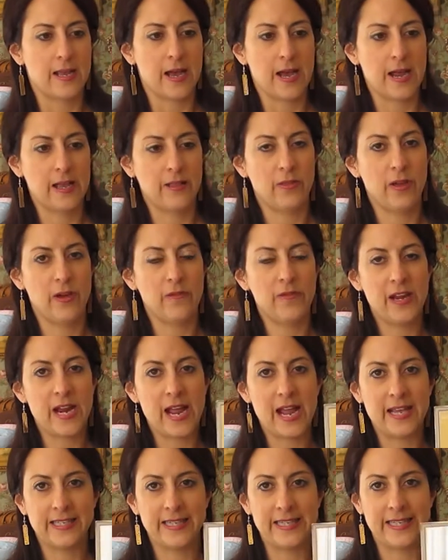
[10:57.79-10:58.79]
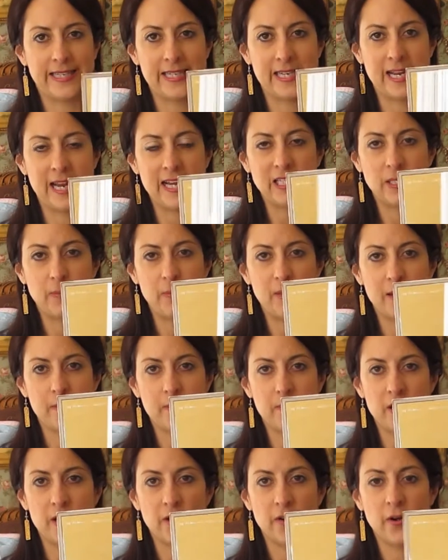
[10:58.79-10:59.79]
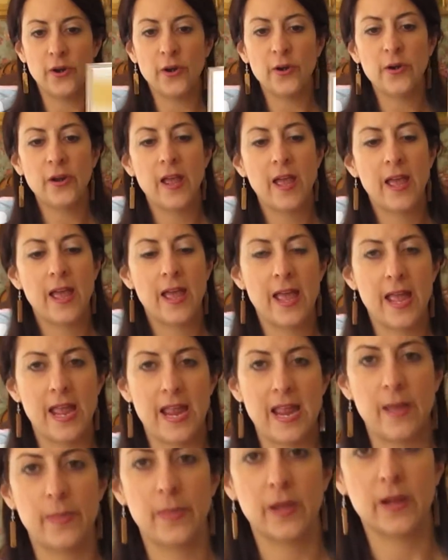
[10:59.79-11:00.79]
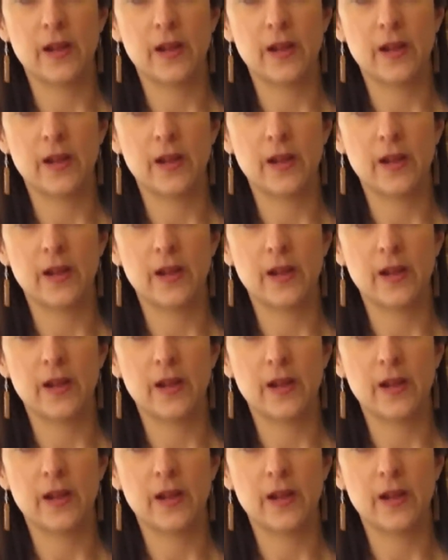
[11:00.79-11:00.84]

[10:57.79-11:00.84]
I love that it has this nice big mirror, and the